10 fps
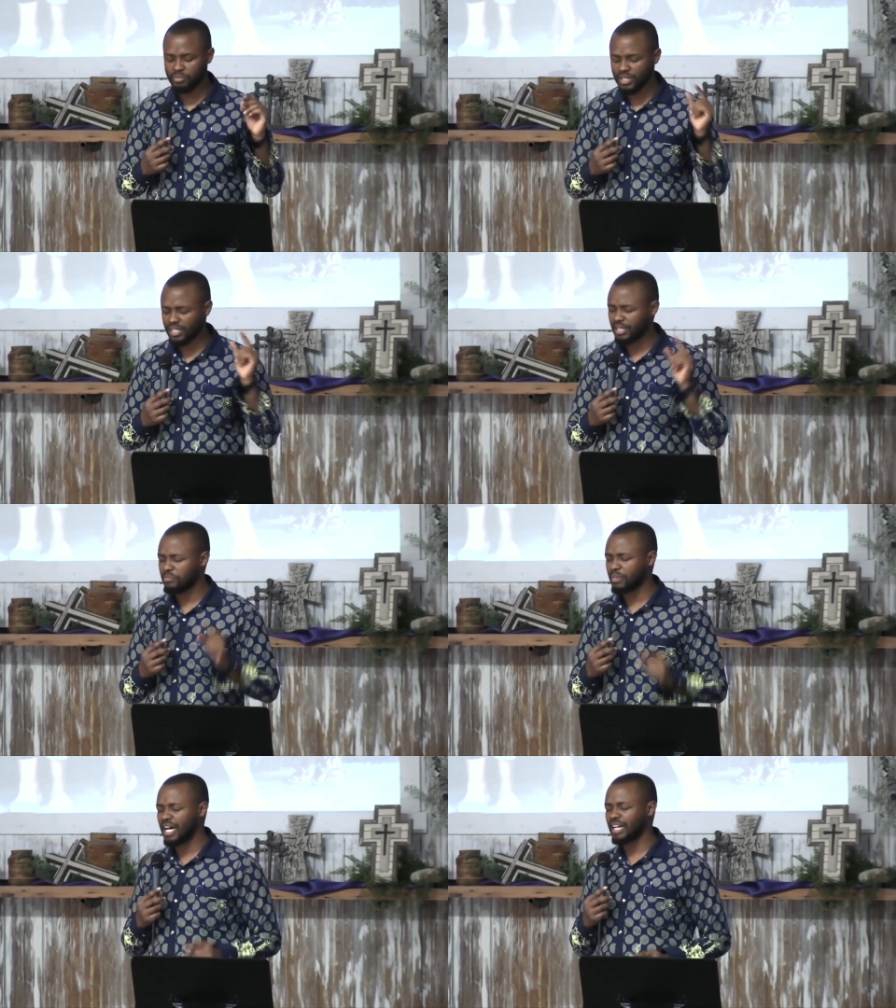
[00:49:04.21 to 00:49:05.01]
bring them
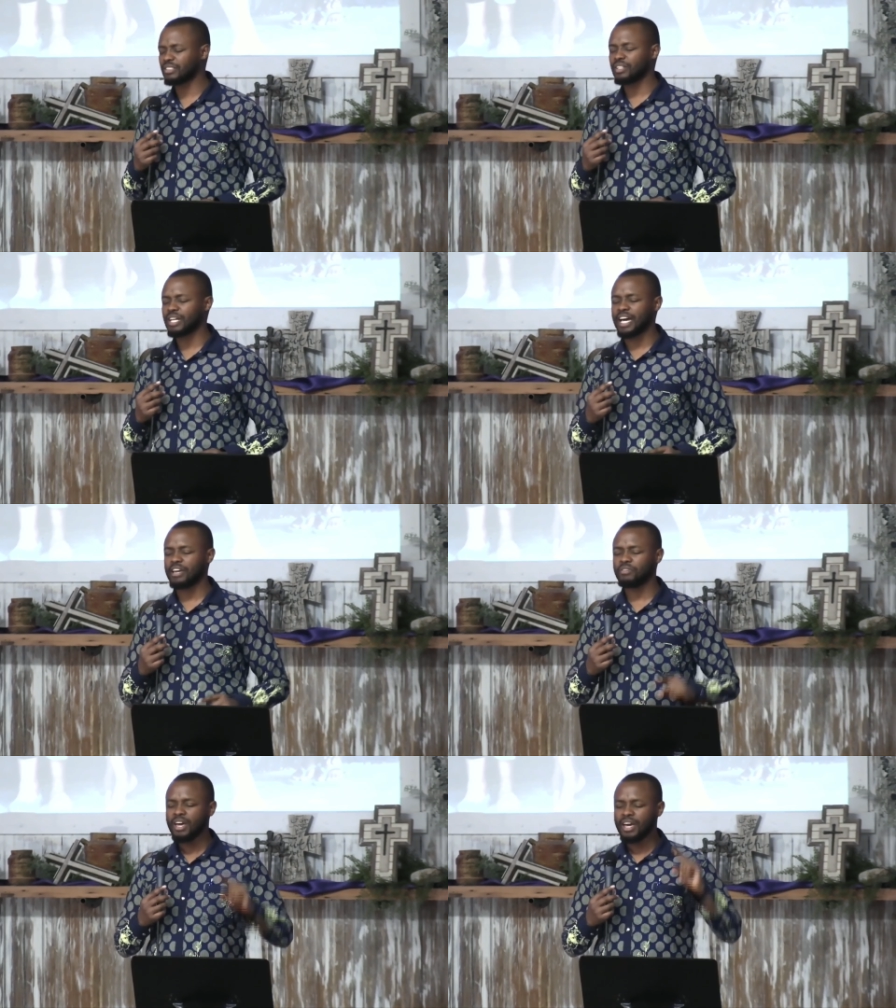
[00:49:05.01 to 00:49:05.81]
back to
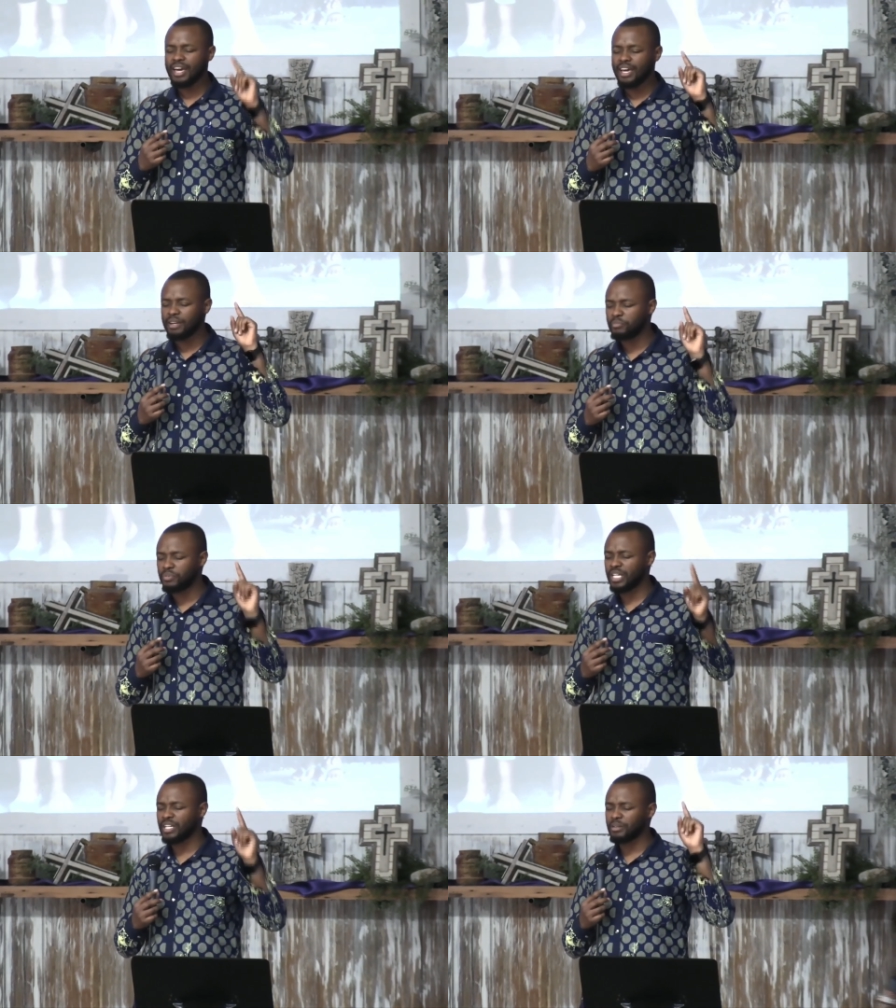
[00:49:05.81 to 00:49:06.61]
life and
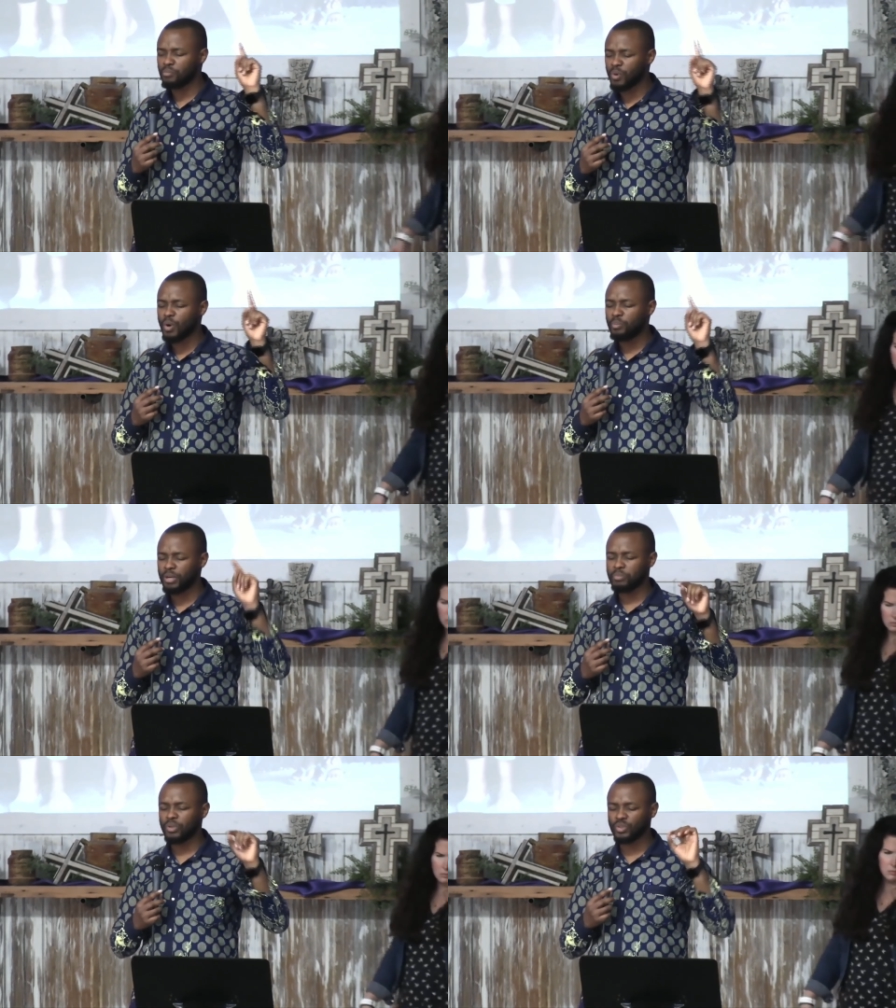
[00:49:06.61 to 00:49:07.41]
bring more
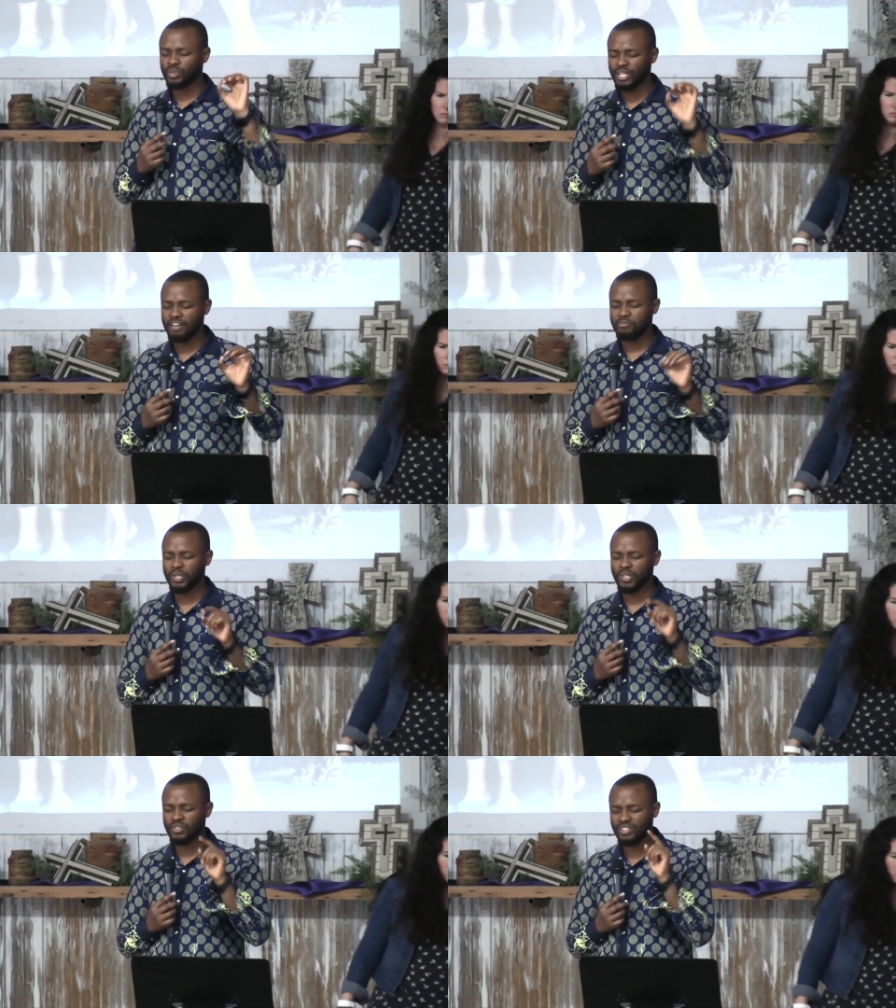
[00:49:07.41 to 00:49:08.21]
people to life
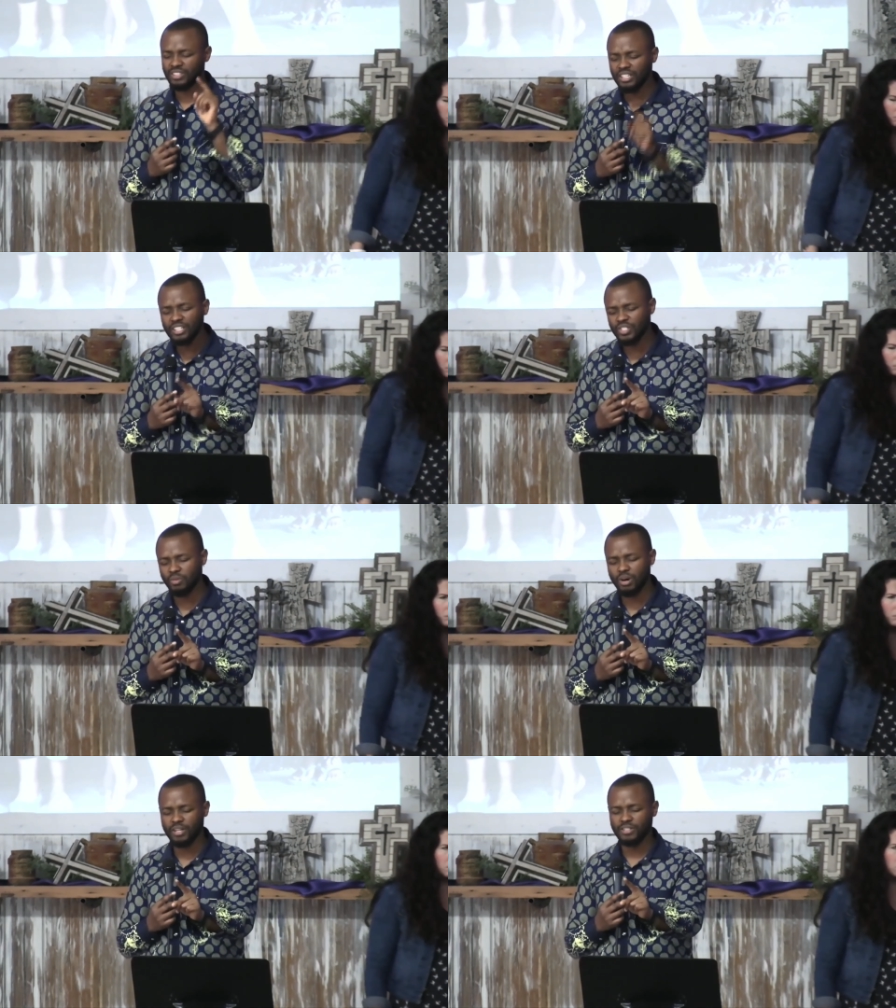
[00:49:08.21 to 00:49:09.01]
because these
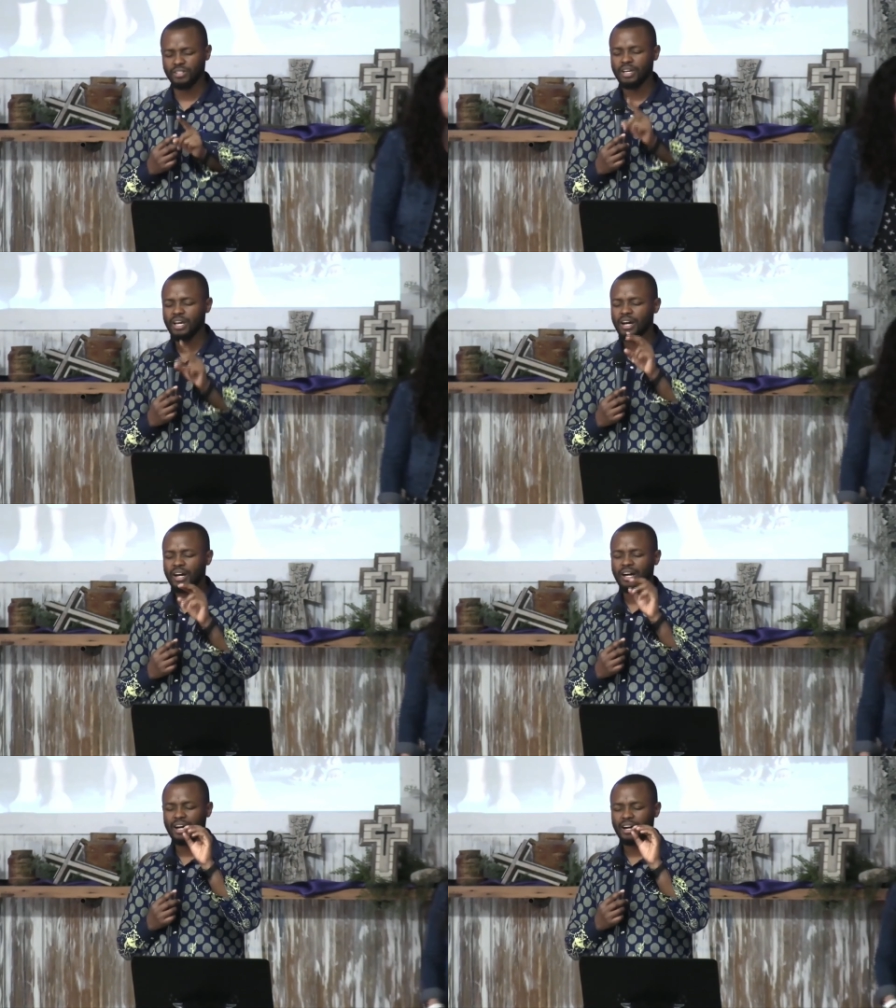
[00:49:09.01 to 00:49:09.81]
ones
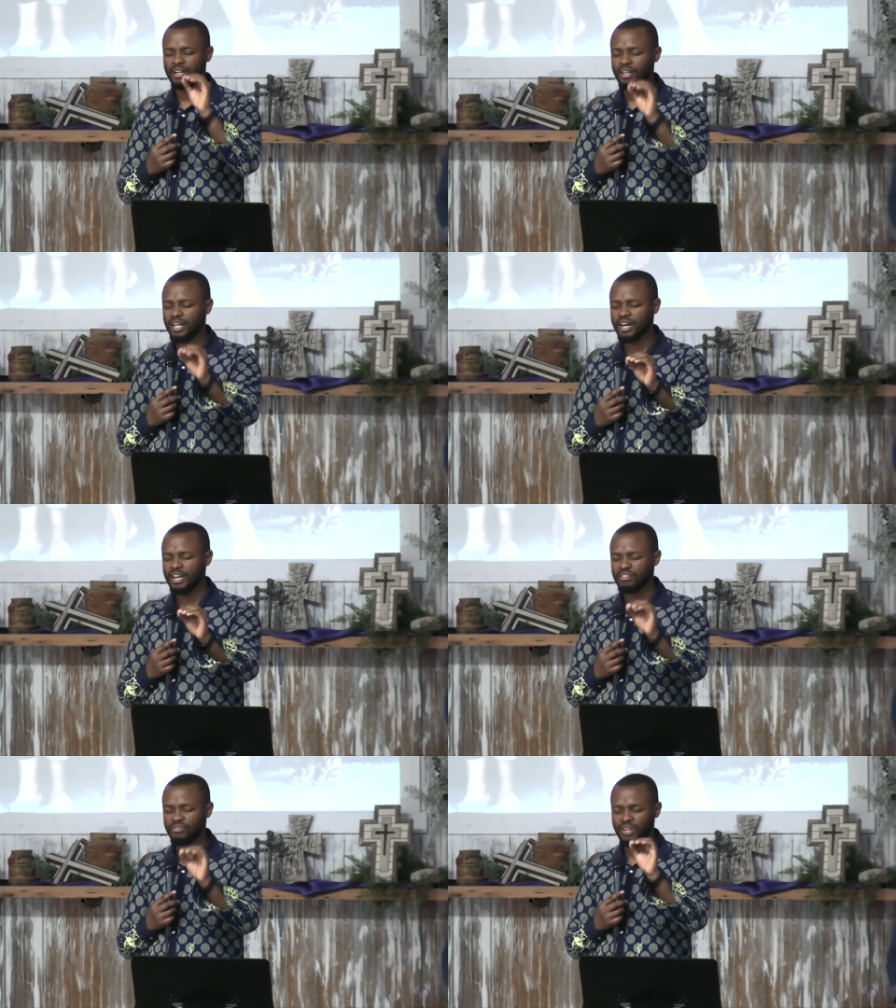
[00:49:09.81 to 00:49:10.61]
are
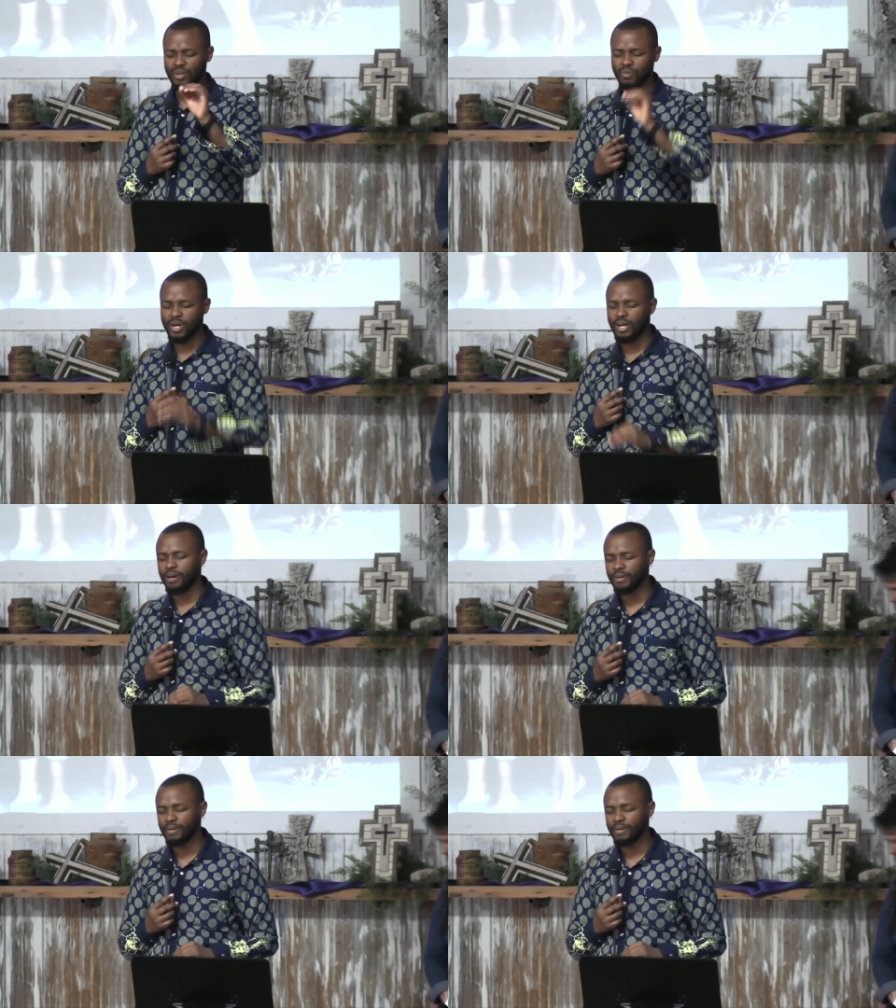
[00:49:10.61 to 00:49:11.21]
alive and well.